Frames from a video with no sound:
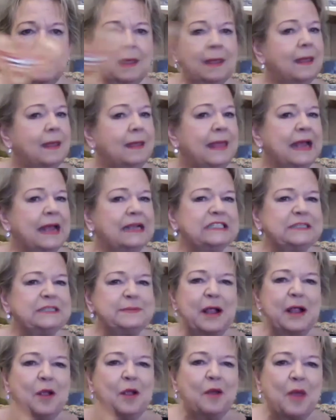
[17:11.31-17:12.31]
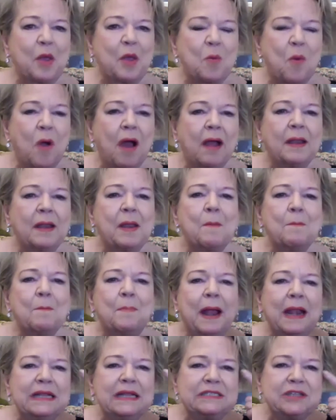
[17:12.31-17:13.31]
They can smile all they want, but
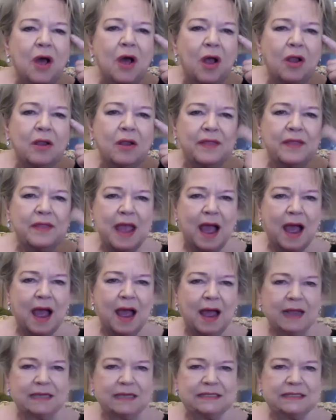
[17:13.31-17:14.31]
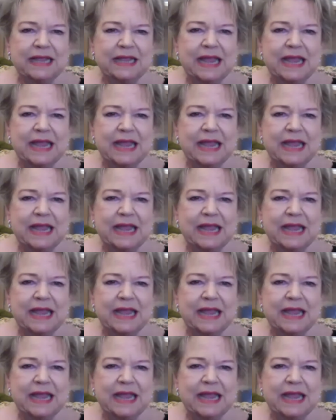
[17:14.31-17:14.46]
it's all in the eyes.